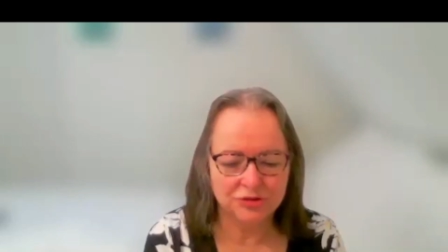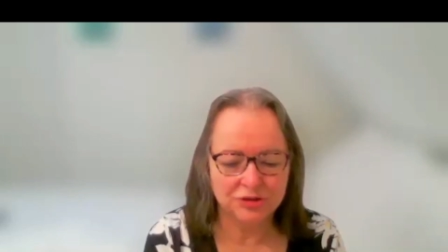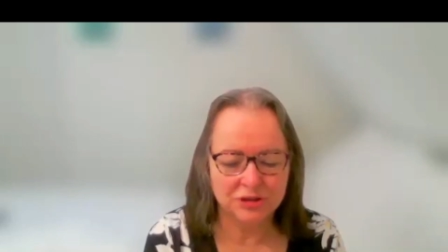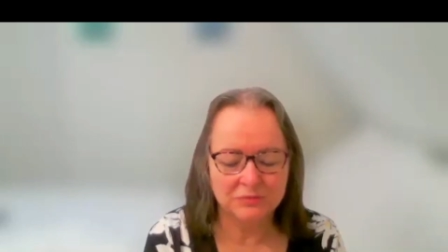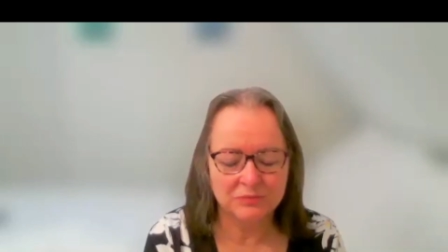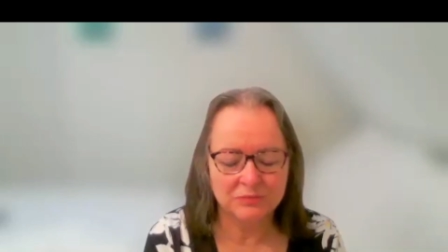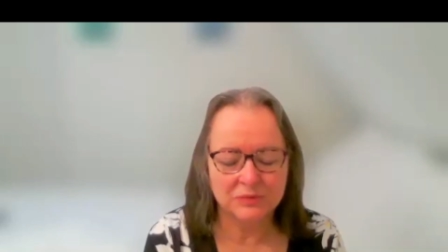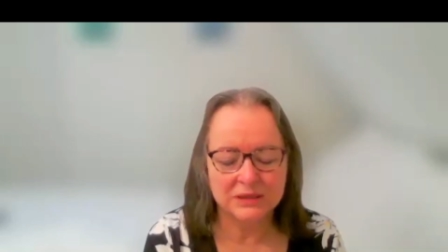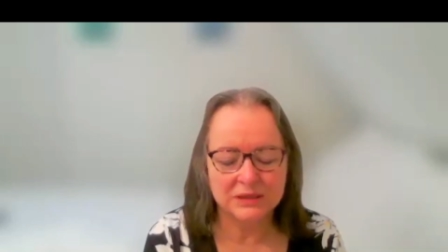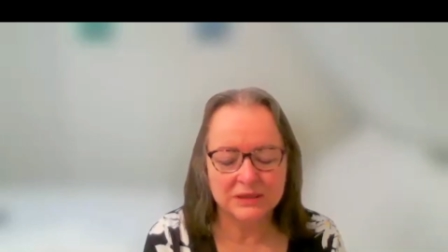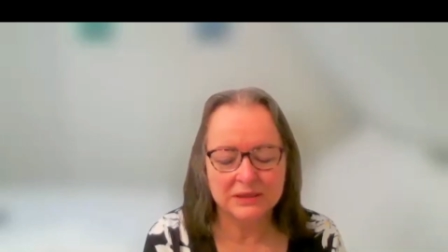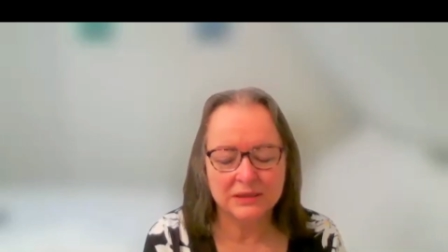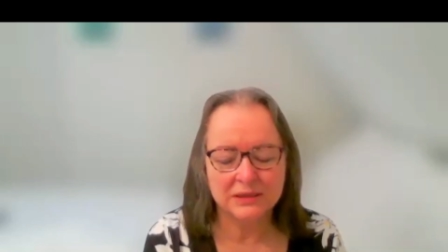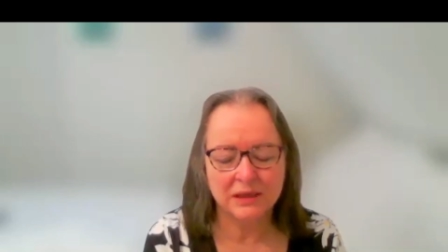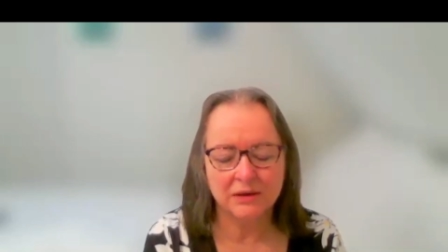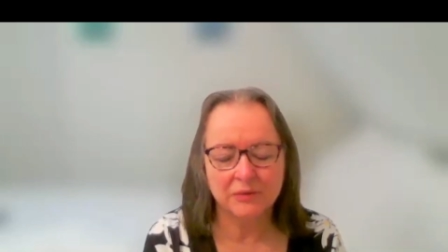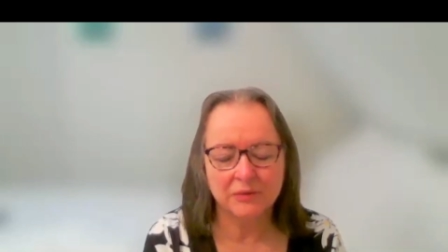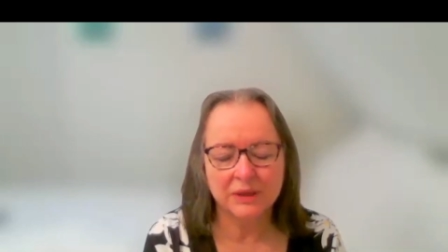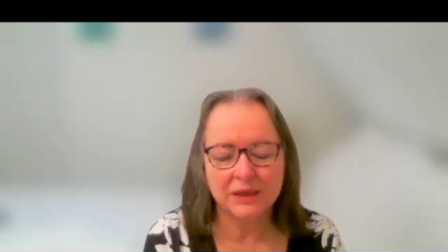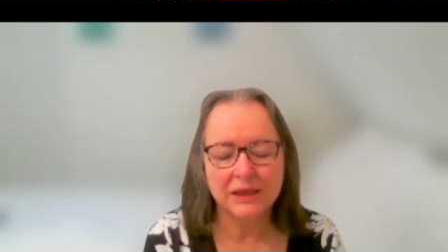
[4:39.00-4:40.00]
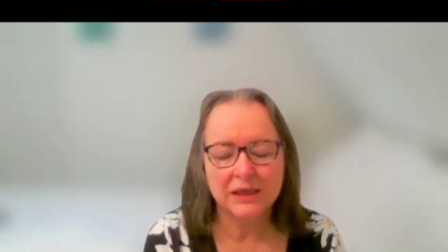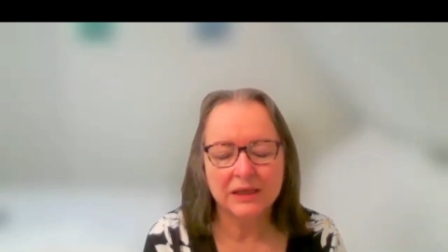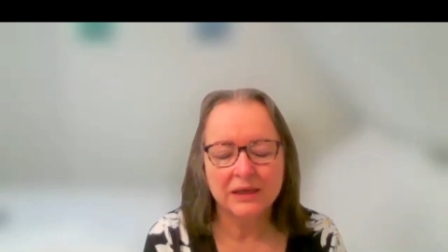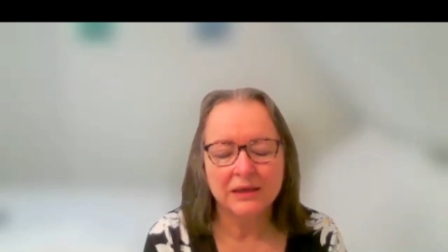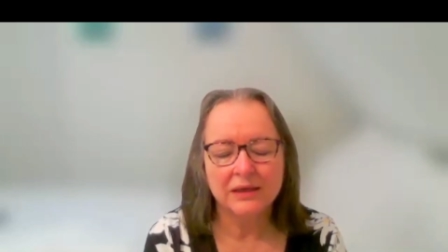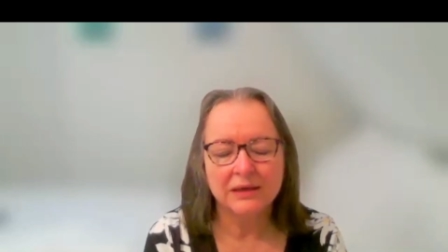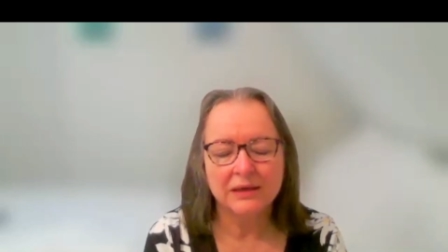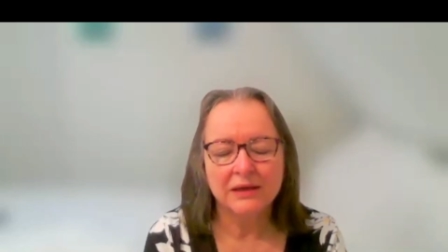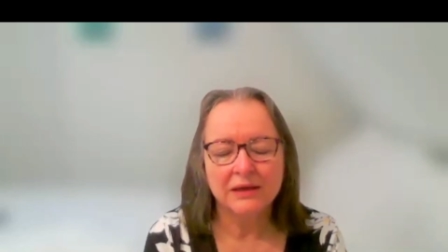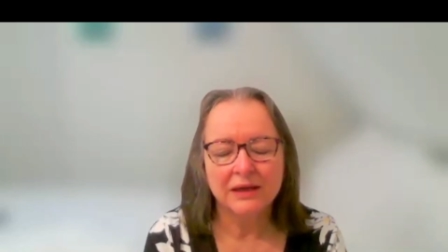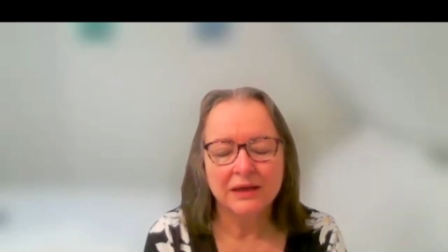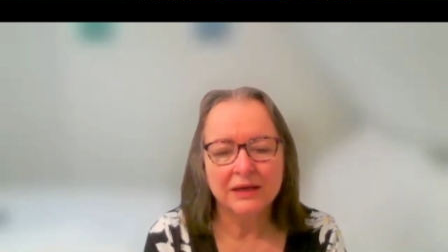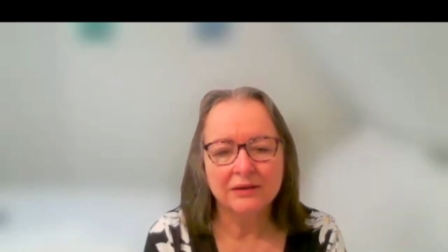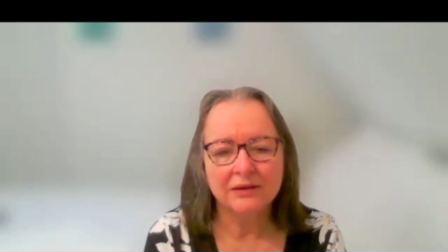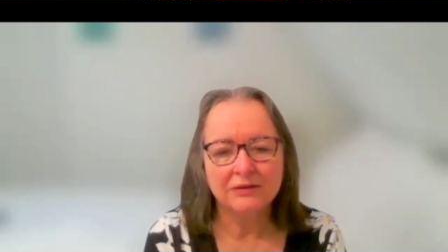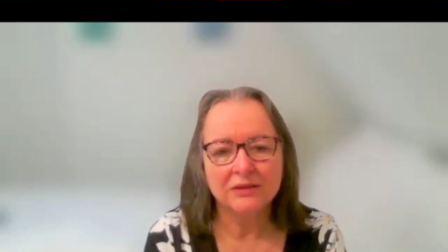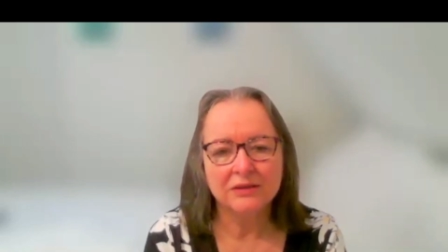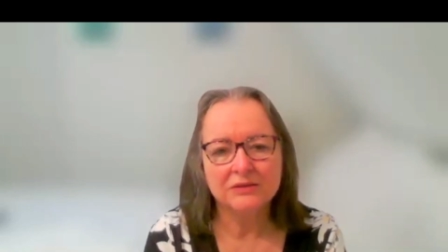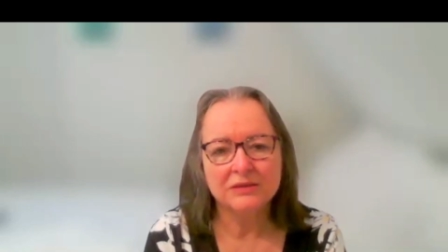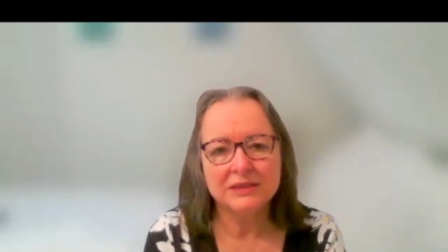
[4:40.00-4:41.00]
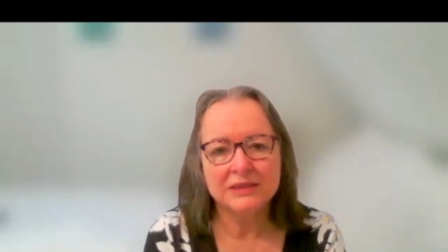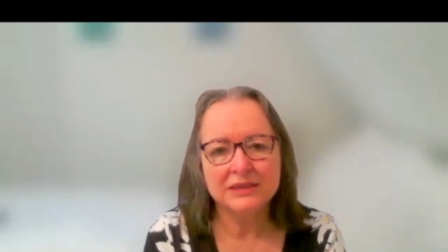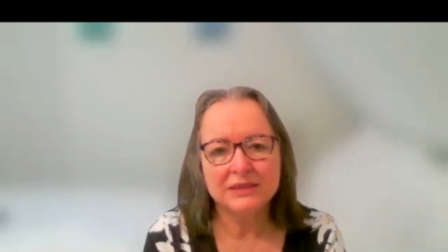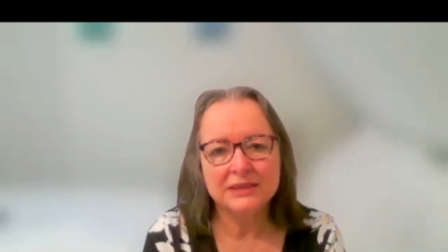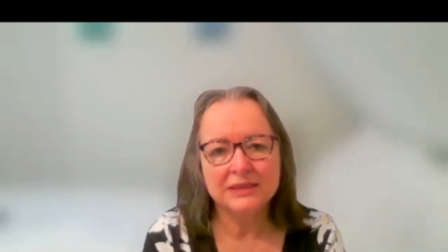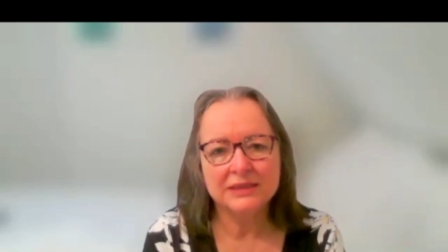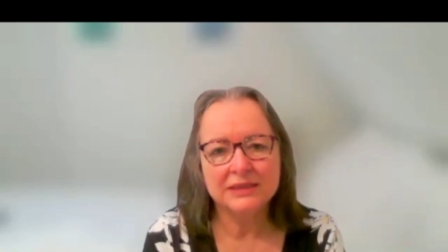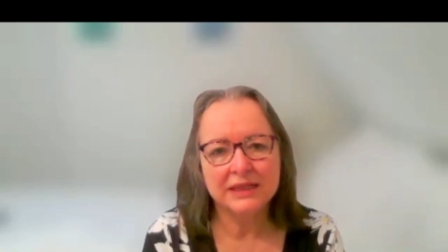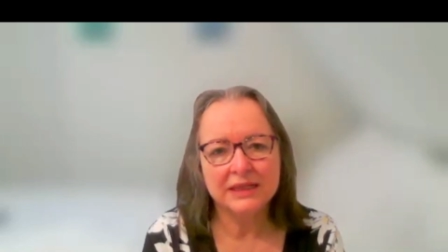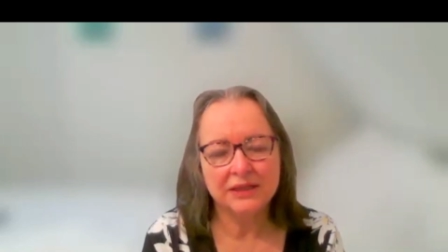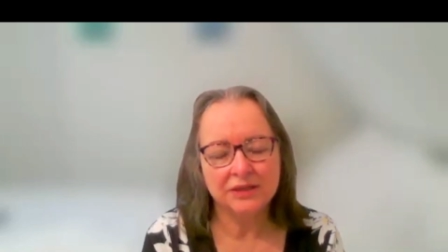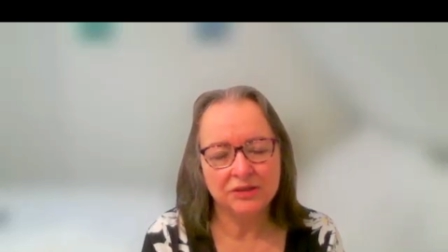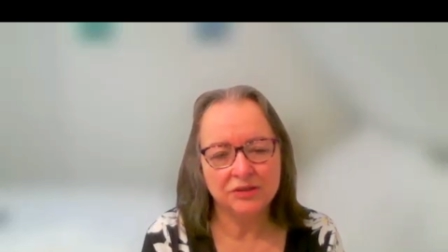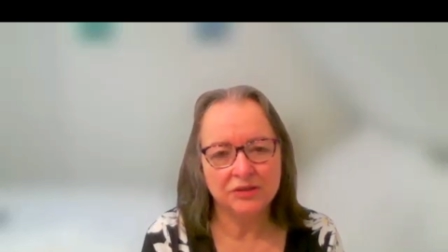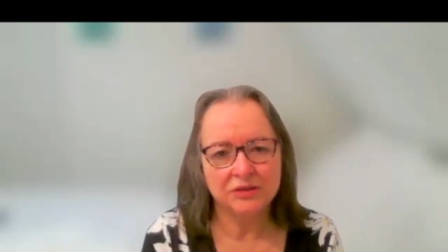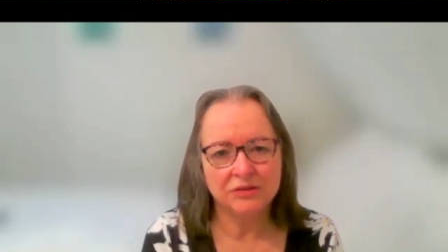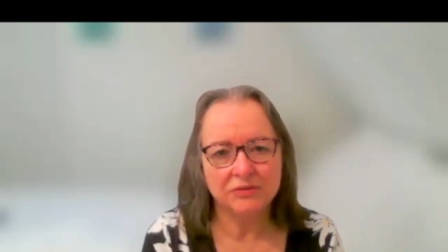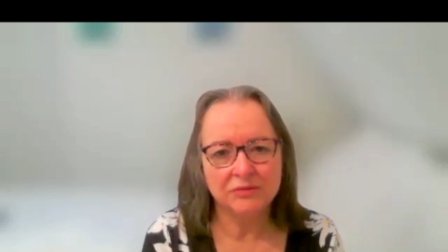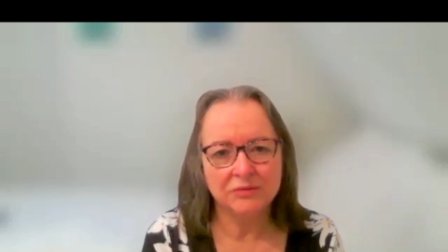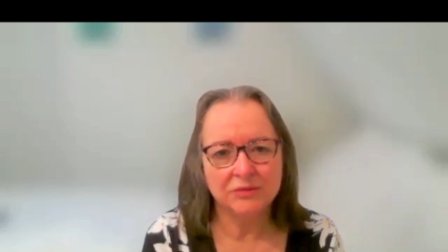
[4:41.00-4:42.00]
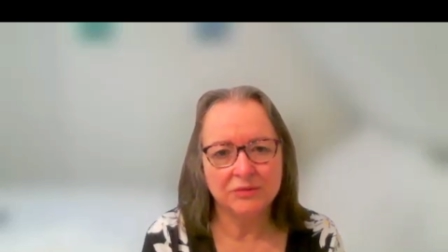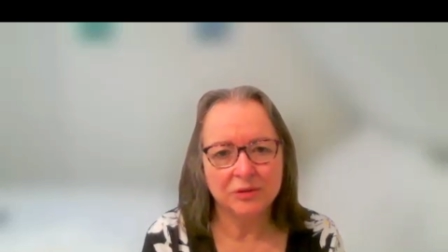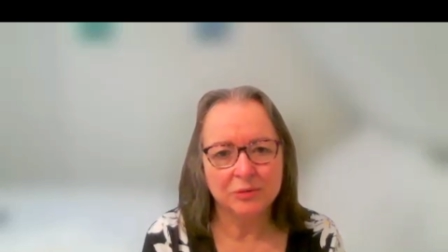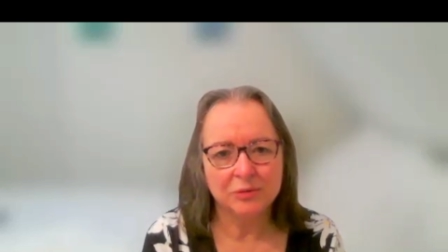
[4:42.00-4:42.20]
treatments going, how long did it take you